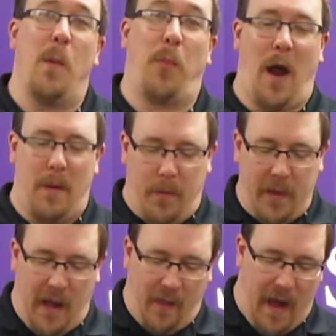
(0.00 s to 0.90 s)

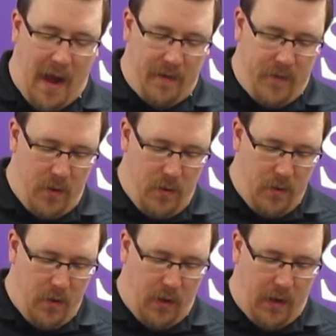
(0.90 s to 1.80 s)
Probably a lot of you,
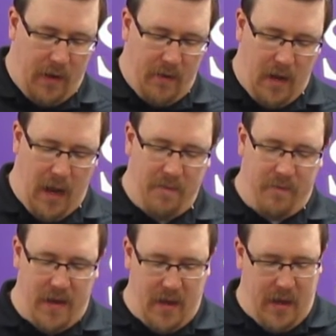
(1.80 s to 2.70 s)
your
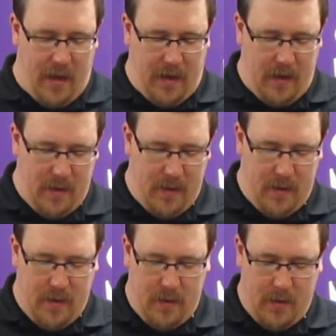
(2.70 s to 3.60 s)
name fit in
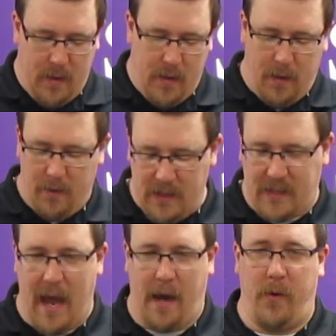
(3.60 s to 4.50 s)
this
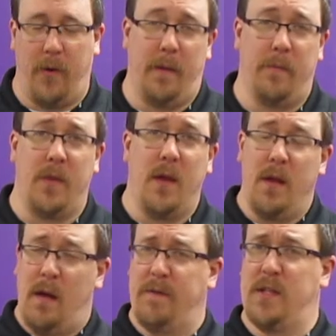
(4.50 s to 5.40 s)
category
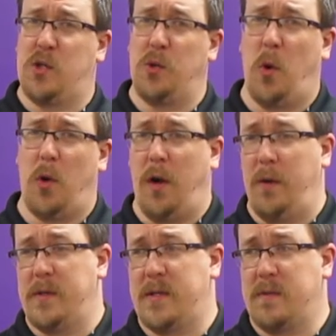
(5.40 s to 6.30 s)
of the 2 quarter
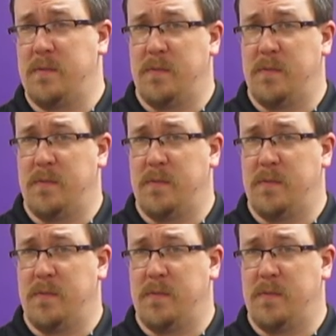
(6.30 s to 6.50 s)
notes.